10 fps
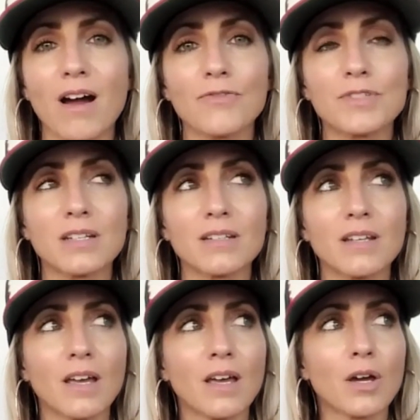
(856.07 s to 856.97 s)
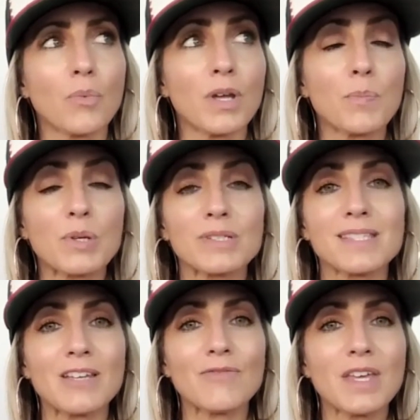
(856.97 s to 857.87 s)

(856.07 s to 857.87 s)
Often we perceive